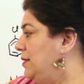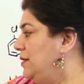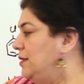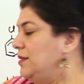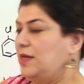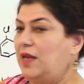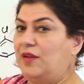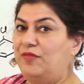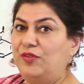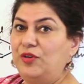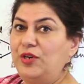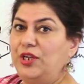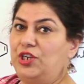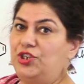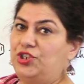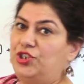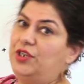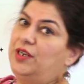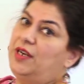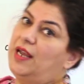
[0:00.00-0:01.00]

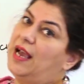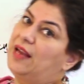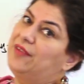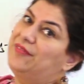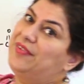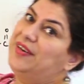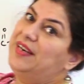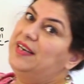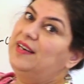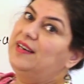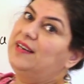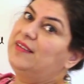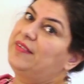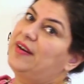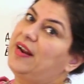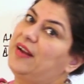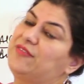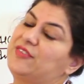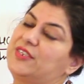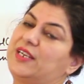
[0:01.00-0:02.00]
sulfonation, and
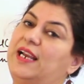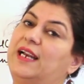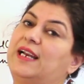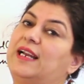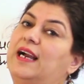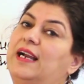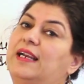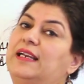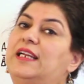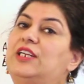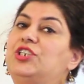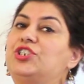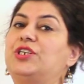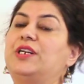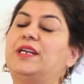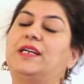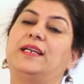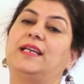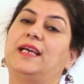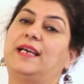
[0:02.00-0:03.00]
Friedel-Crafts alkylation
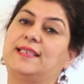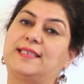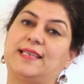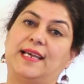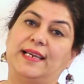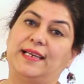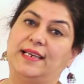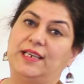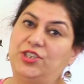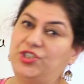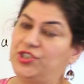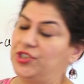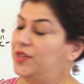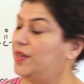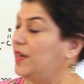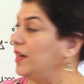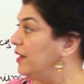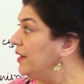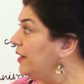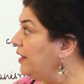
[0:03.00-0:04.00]
and acylation
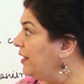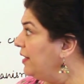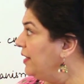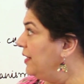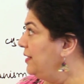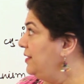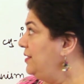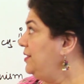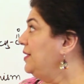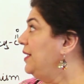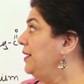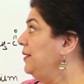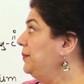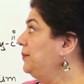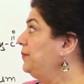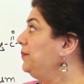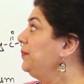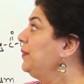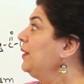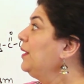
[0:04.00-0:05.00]
are done.
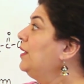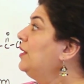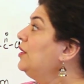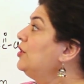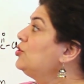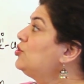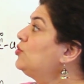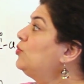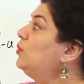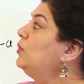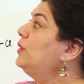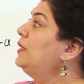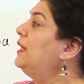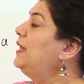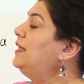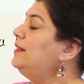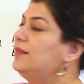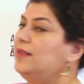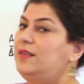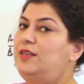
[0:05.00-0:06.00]
So
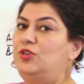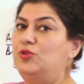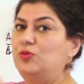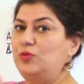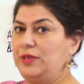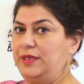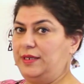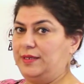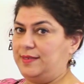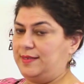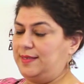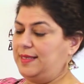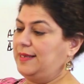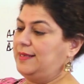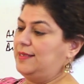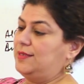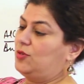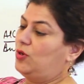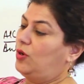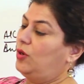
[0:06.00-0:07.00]
in the nucleus,
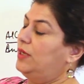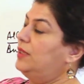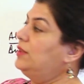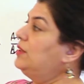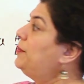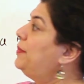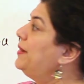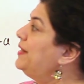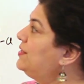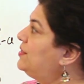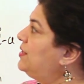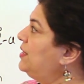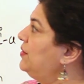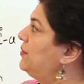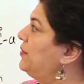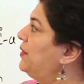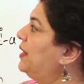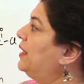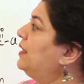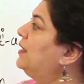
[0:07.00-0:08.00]
that is in the
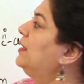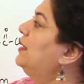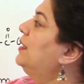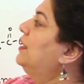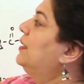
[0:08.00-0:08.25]
benzene ring,